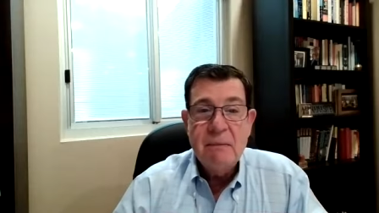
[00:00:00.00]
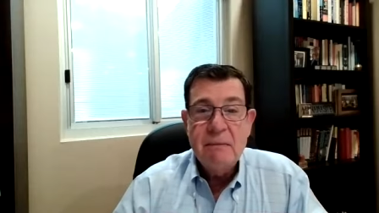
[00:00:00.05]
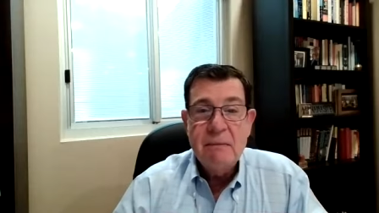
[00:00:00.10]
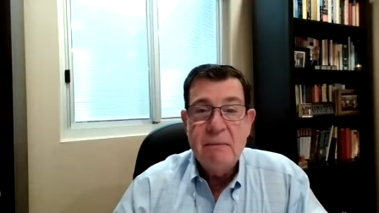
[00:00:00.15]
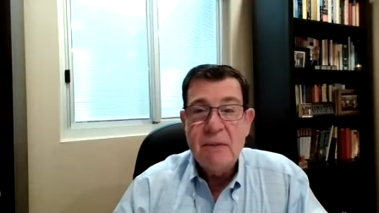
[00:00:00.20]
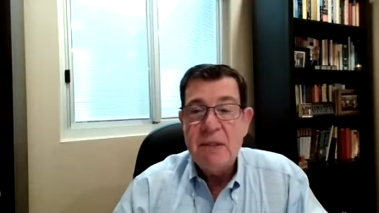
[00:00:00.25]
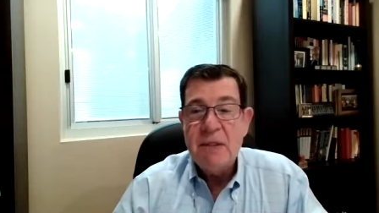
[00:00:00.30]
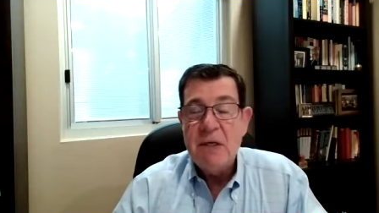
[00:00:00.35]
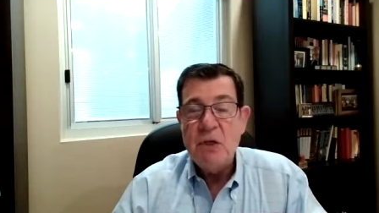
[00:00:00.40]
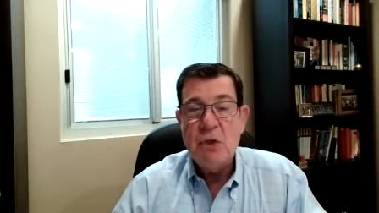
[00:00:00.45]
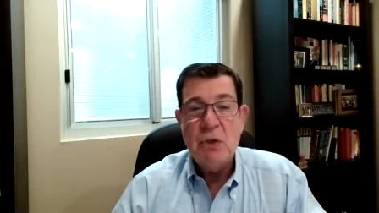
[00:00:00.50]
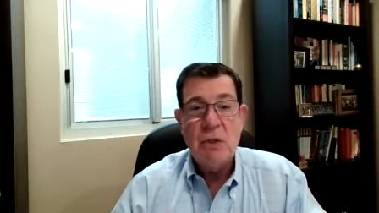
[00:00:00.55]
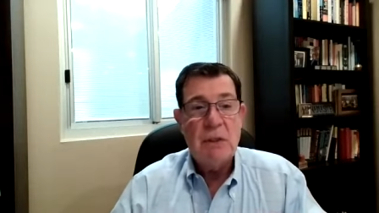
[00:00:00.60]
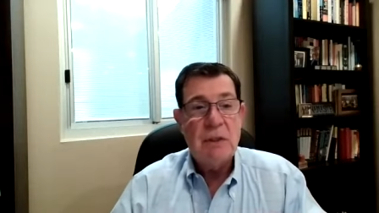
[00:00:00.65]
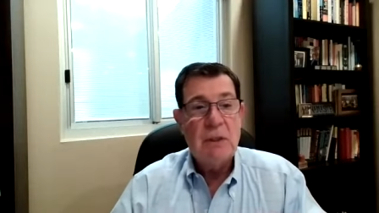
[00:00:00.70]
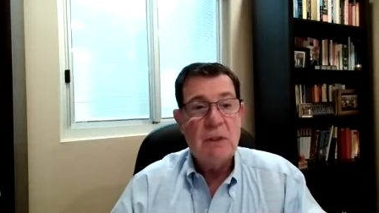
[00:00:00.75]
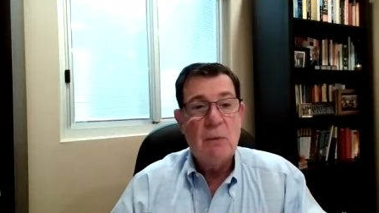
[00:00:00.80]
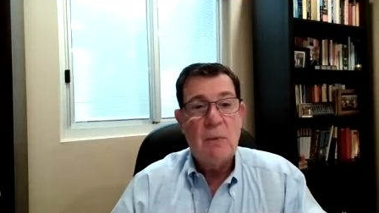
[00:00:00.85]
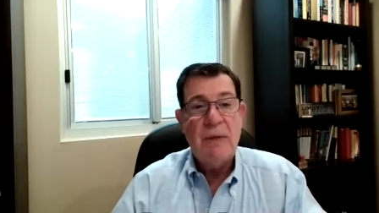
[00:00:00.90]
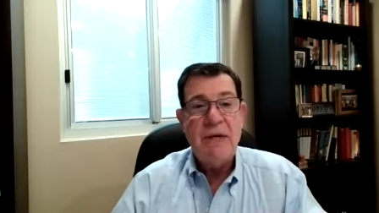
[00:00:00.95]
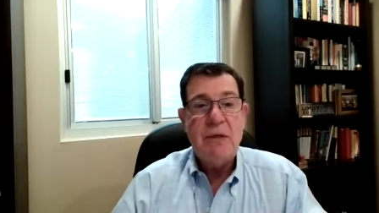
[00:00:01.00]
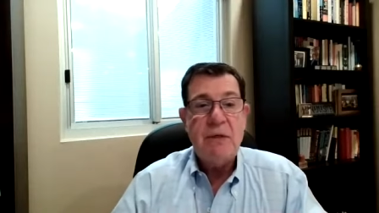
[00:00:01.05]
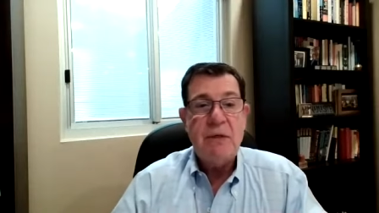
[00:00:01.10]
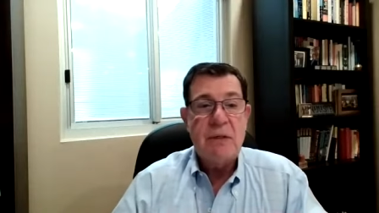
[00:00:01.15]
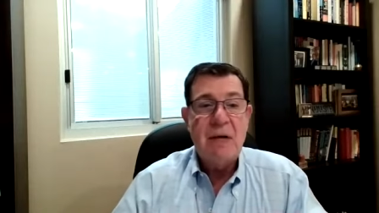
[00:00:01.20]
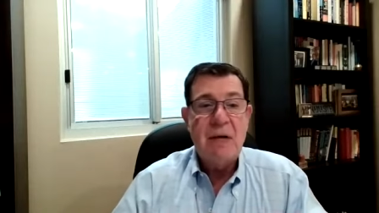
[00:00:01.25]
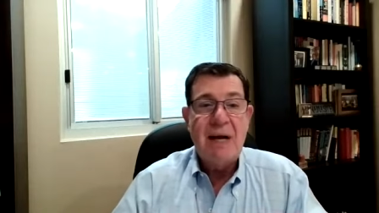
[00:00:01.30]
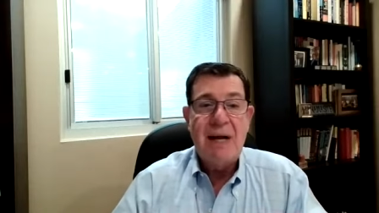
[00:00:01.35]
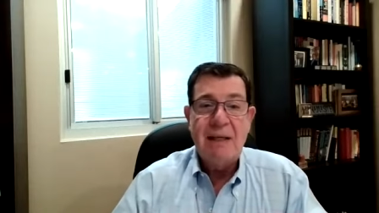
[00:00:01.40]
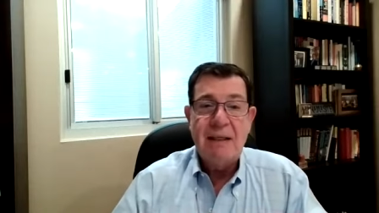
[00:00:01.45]
seasonal
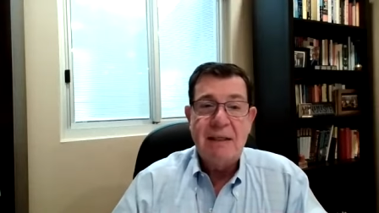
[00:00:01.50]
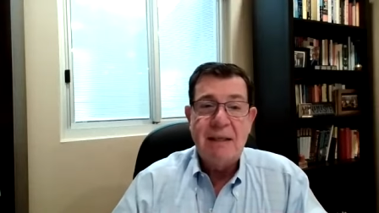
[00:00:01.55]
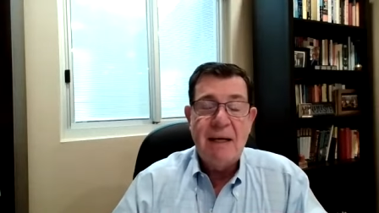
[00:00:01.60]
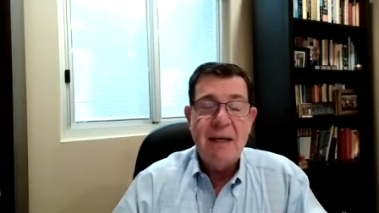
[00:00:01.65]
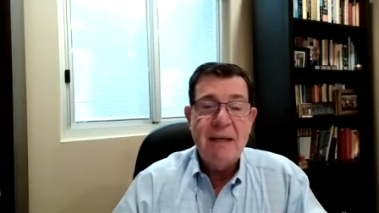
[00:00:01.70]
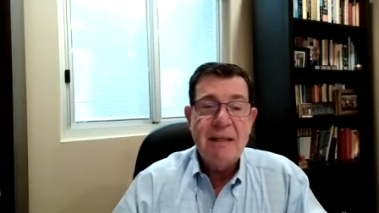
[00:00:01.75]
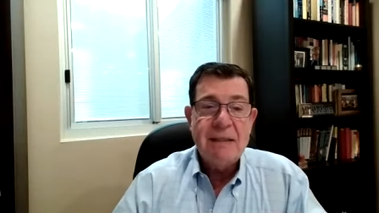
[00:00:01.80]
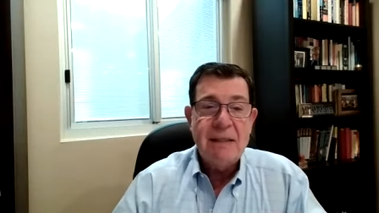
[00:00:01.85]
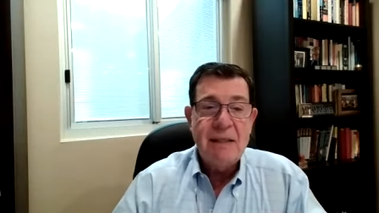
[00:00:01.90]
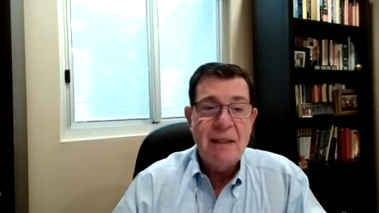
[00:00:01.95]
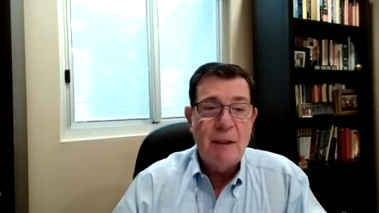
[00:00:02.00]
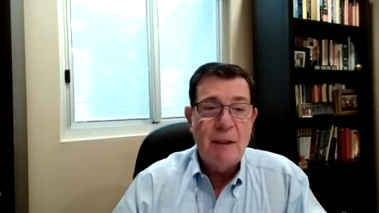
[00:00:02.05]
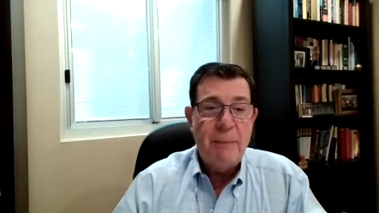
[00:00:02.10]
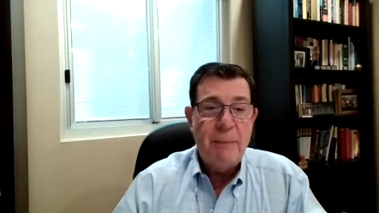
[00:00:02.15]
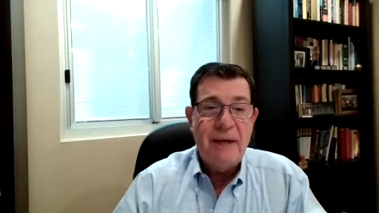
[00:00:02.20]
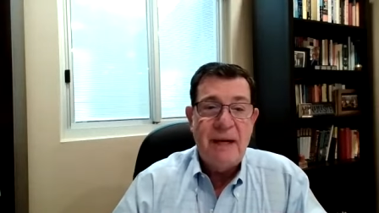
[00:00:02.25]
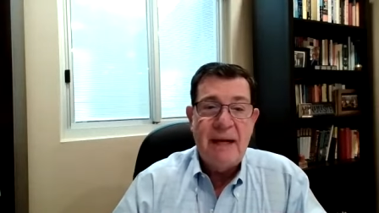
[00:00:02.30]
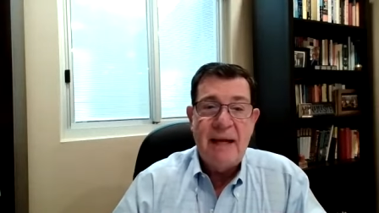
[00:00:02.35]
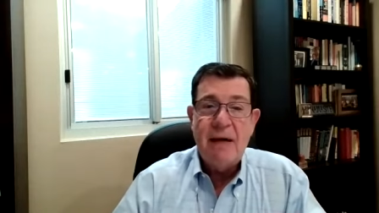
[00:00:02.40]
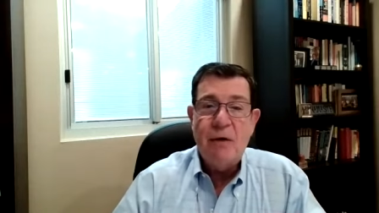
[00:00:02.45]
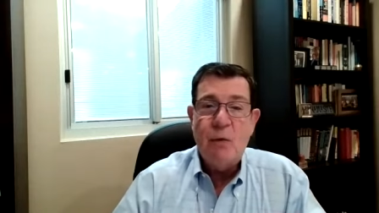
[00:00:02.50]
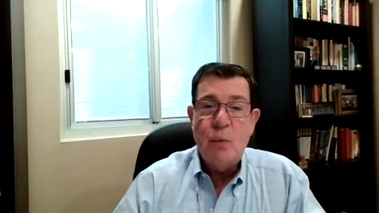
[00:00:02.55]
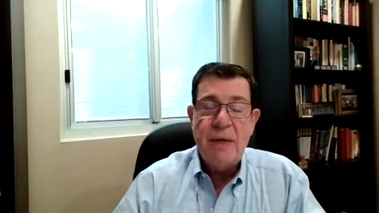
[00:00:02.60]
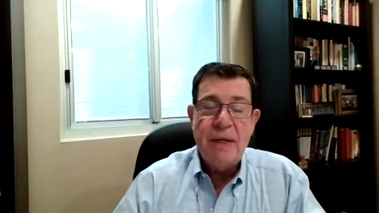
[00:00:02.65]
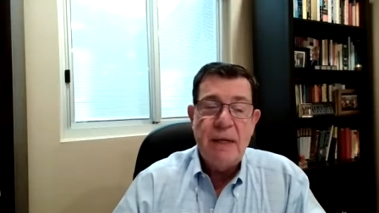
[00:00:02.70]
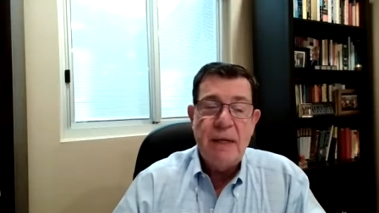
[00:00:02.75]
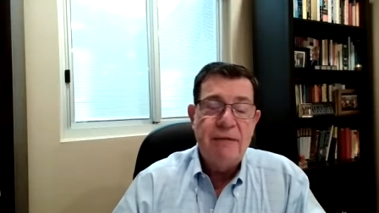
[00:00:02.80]
winter holiday. It's a little bit ahead of,